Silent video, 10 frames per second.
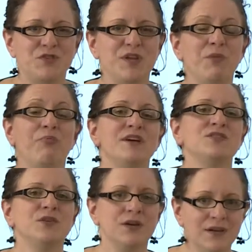to the
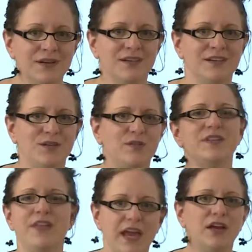oppressor so
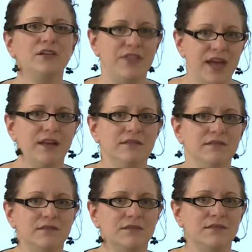that they could then
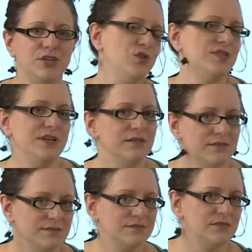use it,
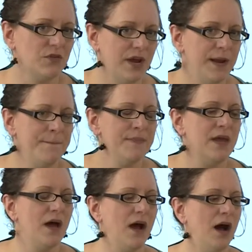right?
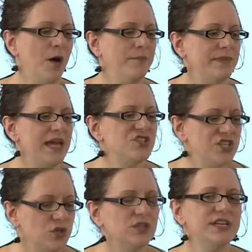Um, and
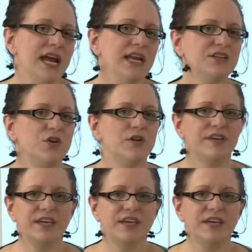she told an anecdote of a